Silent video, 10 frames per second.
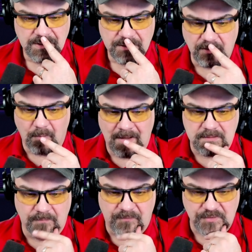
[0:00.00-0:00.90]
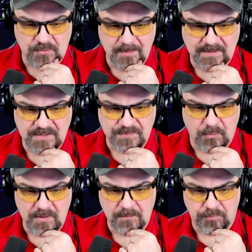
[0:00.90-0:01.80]
You're welcome for streaming this
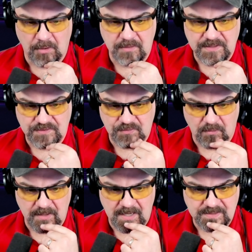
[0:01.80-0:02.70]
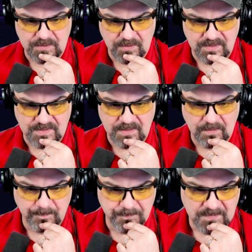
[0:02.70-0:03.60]
morning, Broken Sword X. Good to see
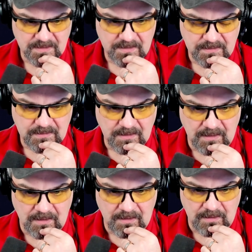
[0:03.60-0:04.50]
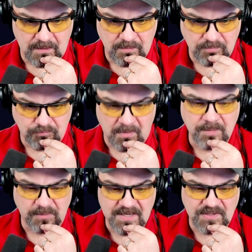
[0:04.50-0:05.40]
you. Um,
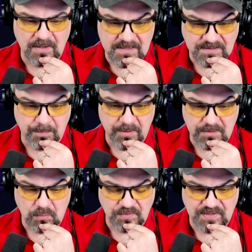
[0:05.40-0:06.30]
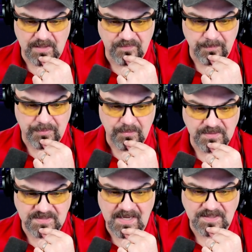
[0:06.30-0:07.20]
MudBlazor is a pretty cool set of
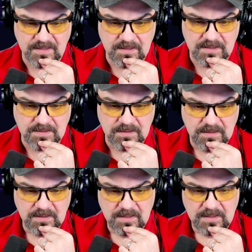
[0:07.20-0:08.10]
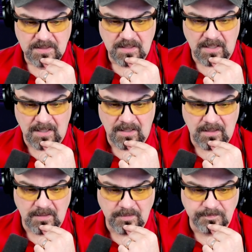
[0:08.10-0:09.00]
components. Yes, it is.
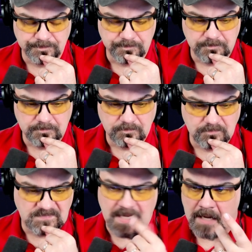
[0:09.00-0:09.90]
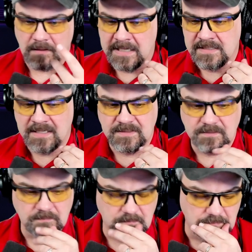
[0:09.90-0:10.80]
Um, yeah, and, and